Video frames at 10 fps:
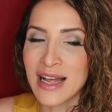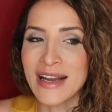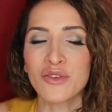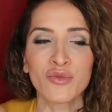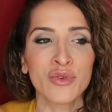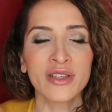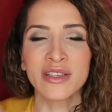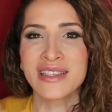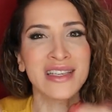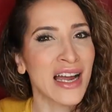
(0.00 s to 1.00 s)
I didn't
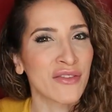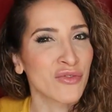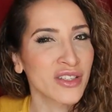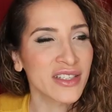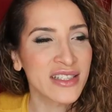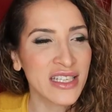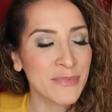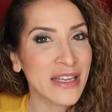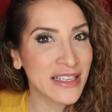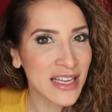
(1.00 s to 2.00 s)
really dive really
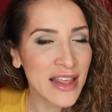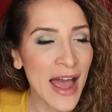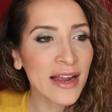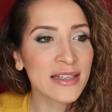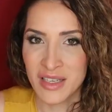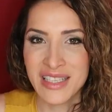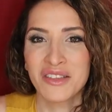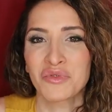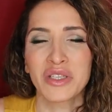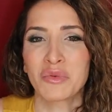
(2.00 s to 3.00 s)
deep into that because I
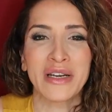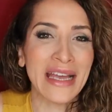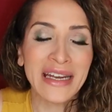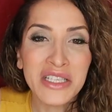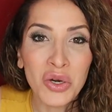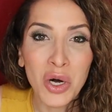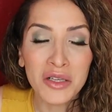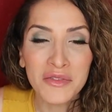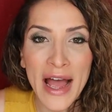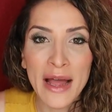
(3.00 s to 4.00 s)
didn't really want to get into
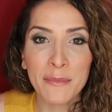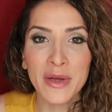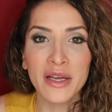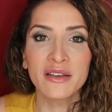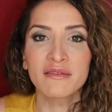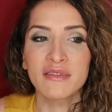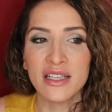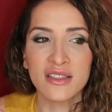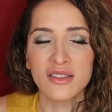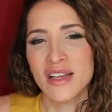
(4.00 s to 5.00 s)
all of that, but
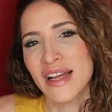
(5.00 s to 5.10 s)
that's,